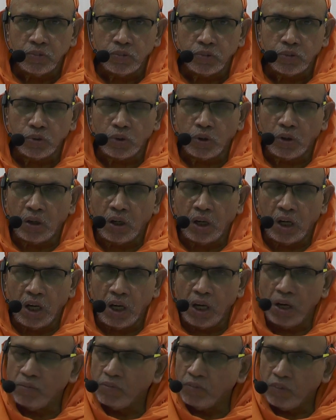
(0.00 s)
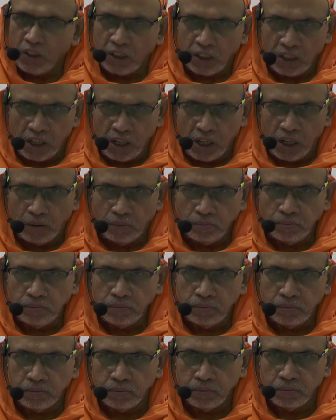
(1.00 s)
So, I am what I am,
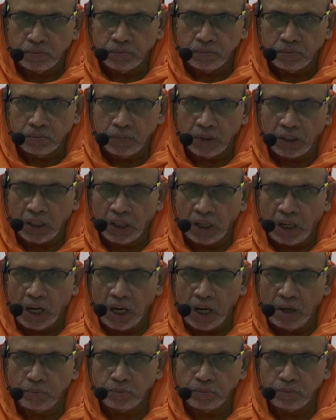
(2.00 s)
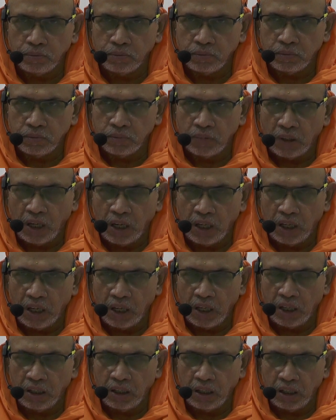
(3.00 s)
but
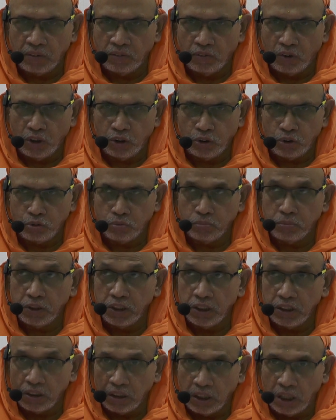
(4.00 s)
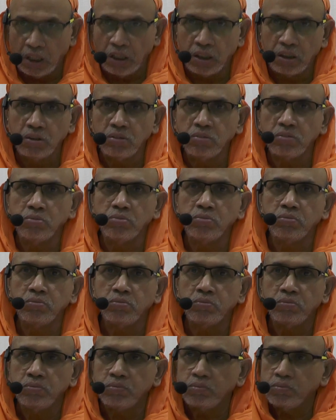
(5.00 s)
I want to be that.
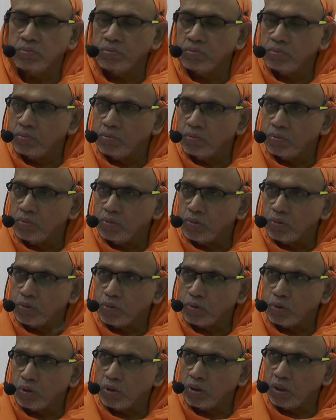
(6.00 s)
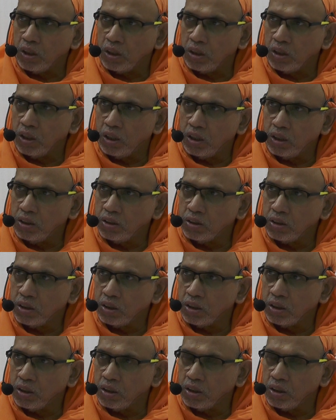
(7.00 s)
So,
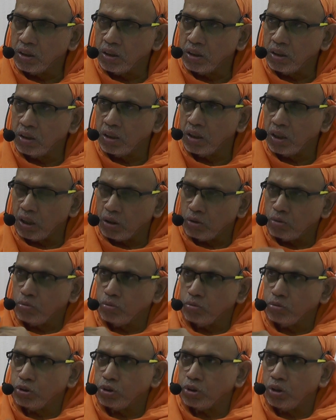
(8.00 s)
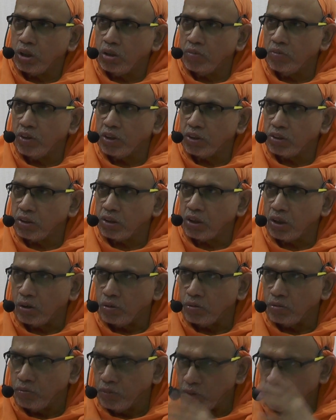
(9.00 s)
there are 2 levels
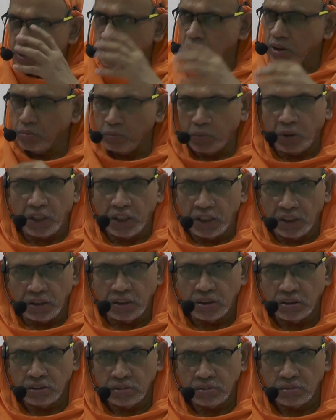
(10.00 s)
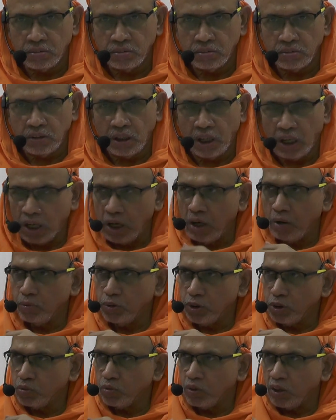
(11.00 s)
now within the mind. I am
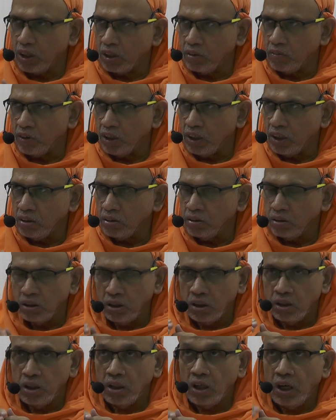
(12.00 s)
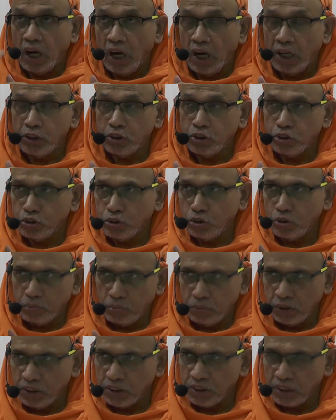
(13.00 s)
is one level, I
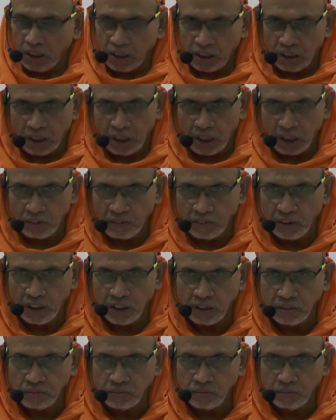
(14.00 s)
should be is another level.